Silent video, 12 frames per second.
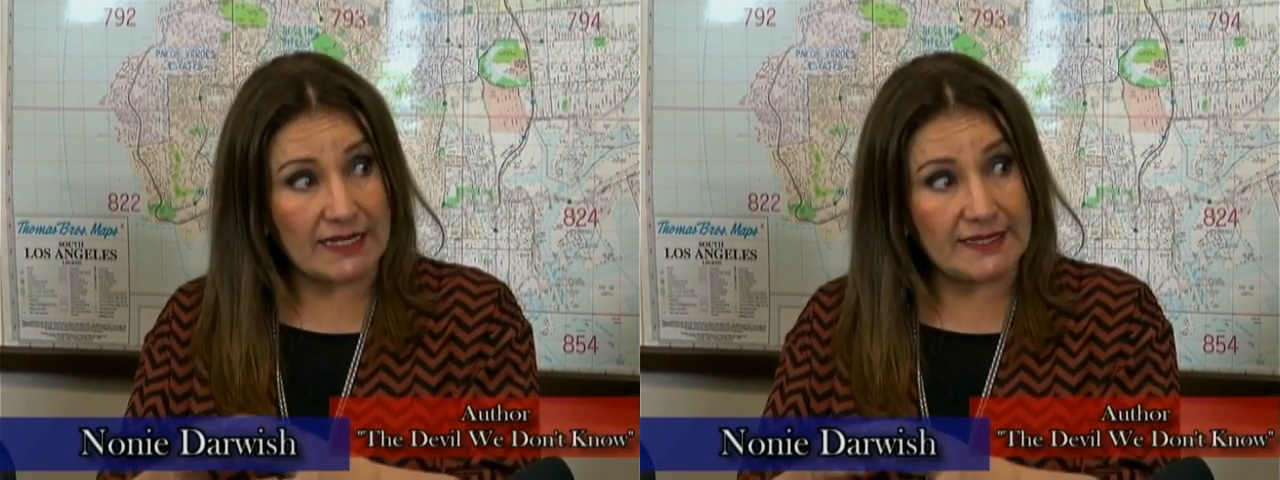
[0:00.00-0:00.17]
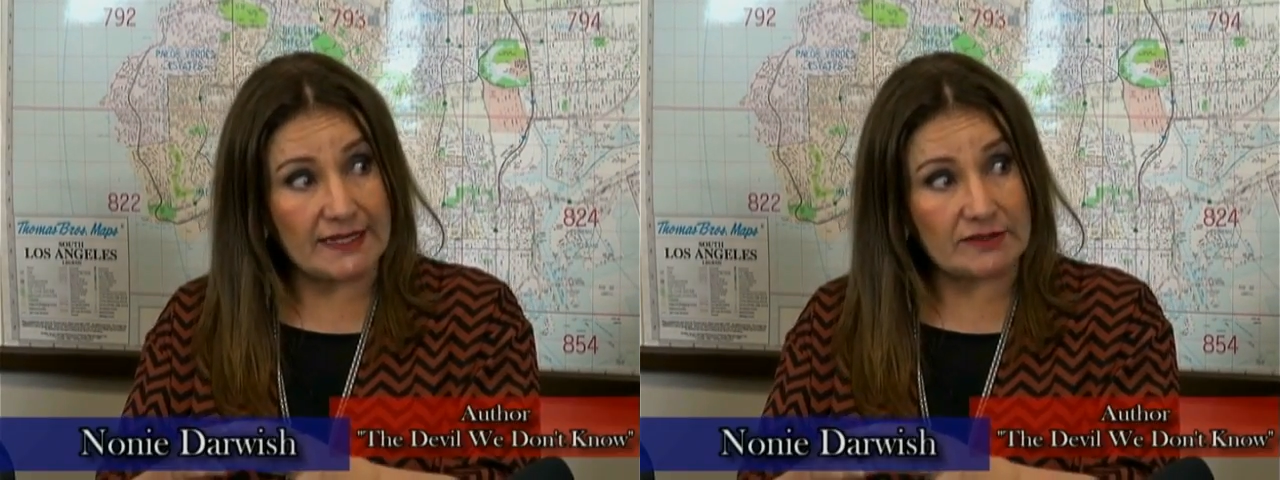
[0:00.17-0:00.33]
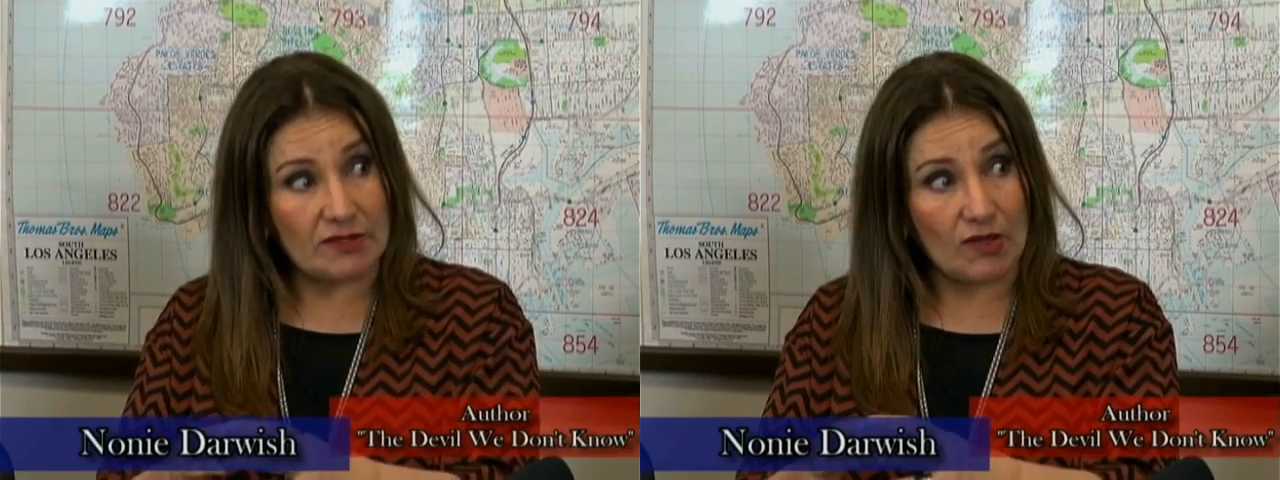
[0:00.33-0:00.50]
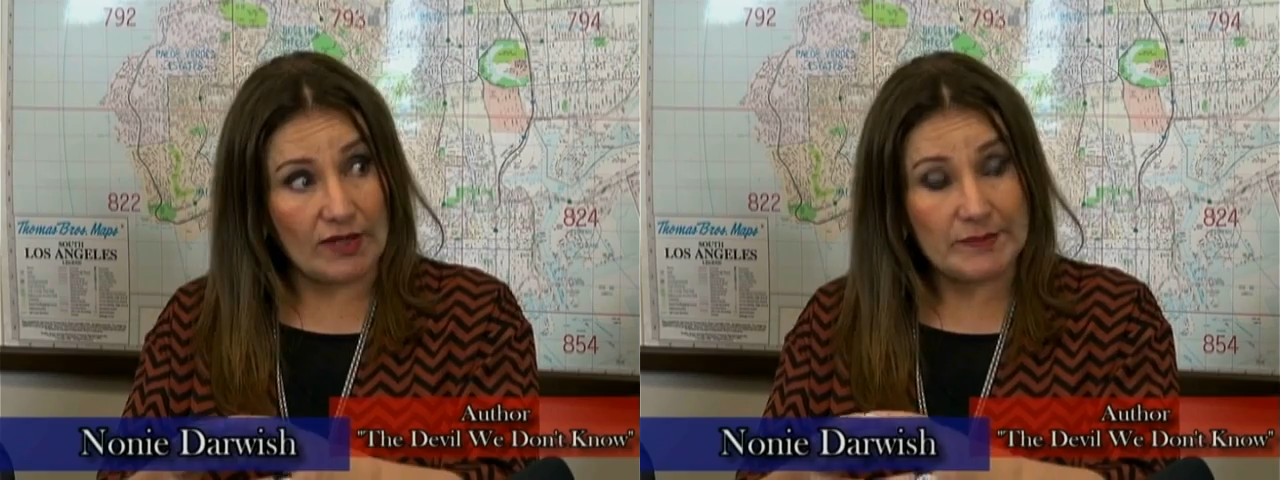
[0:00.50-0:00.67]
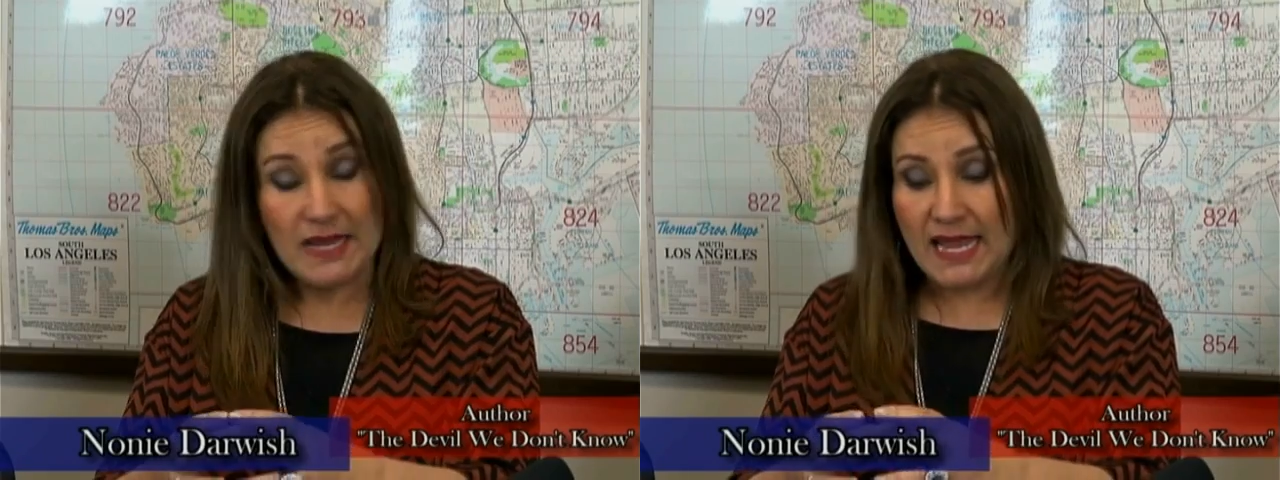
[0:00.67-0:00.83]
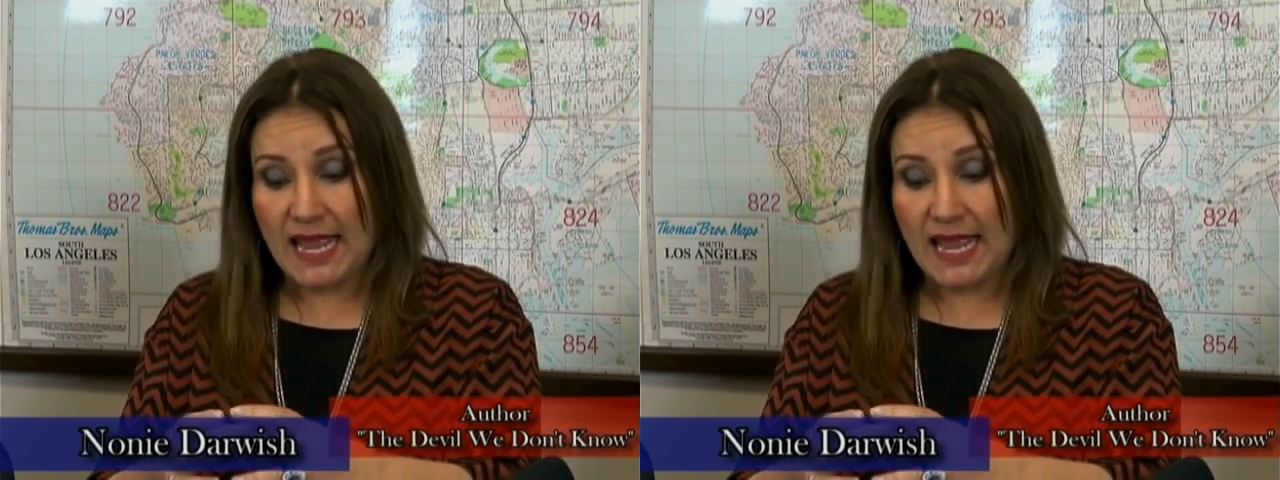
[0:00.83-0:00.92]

at that time,